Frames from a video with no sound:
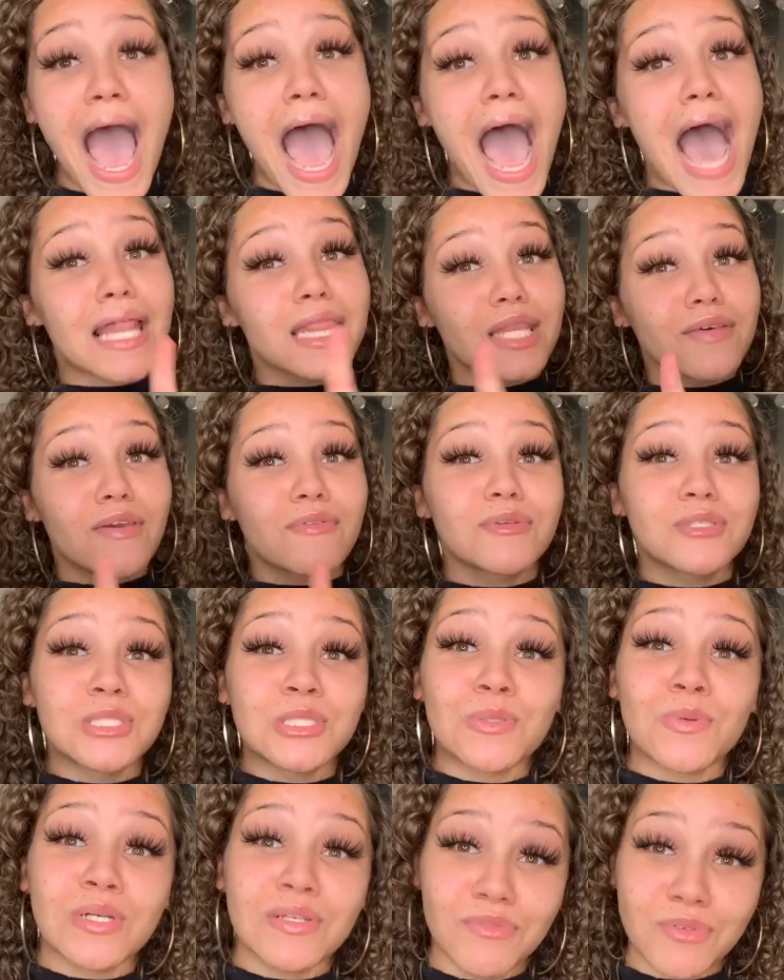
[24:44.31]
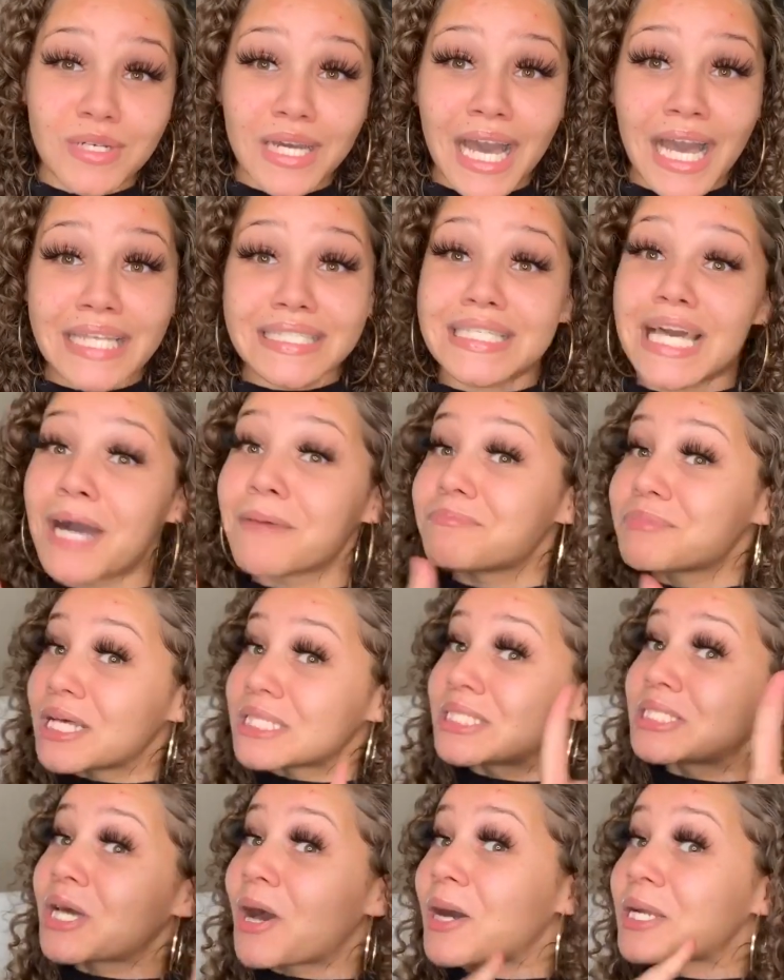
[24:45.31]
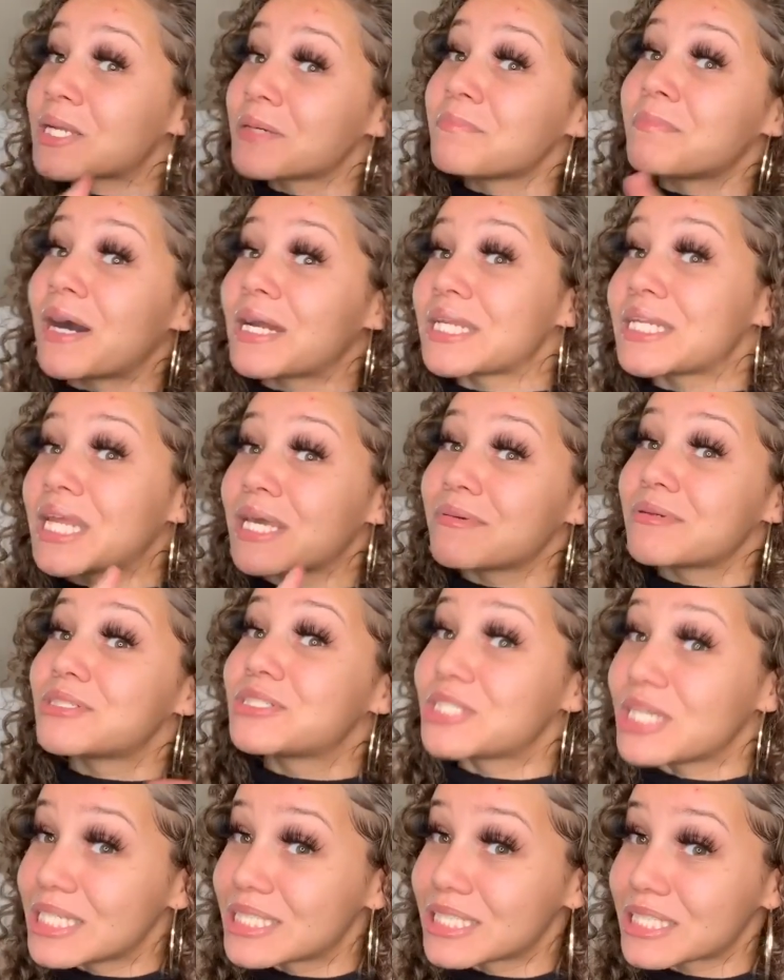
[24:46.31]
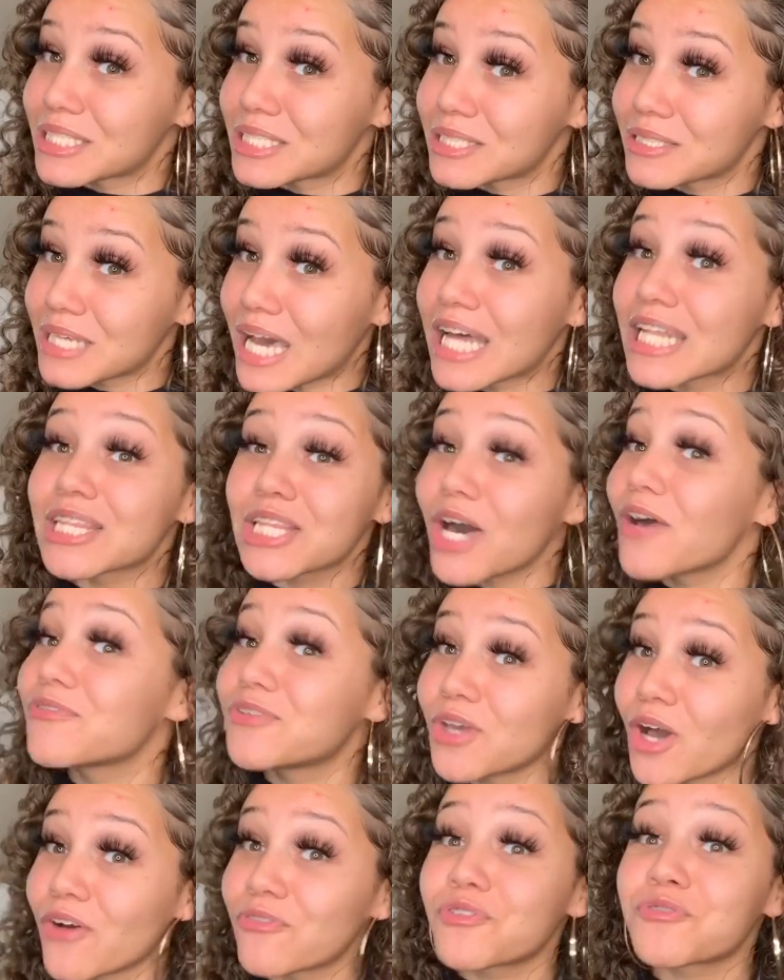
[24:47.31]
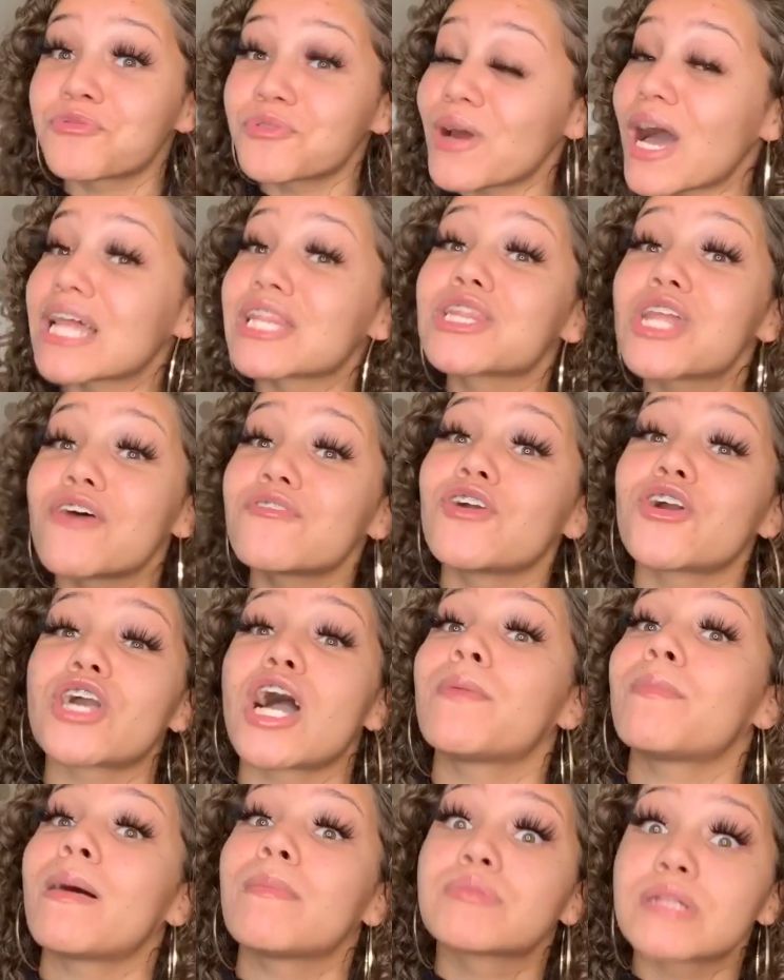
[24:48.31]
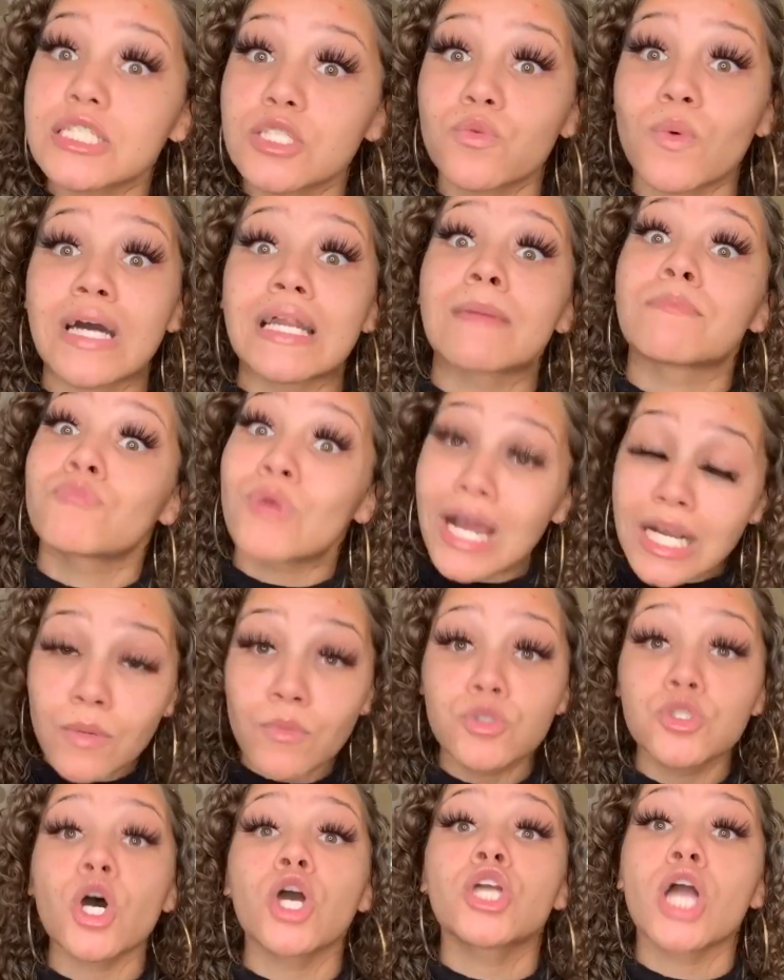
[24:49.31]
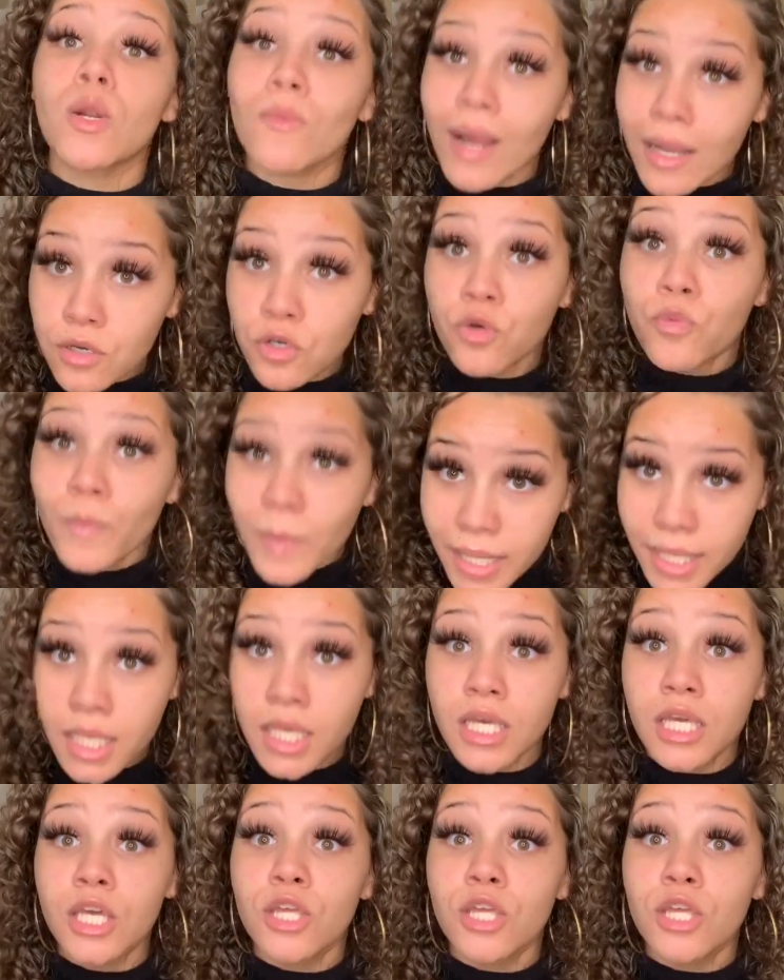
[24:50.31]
I love every single one of you guys. God bless y'all in the mighty name of Jesus. I love y'all. For real, I love y'all. Y'all my blood squad. I'm rocking with y'all. Y'all rocking with me.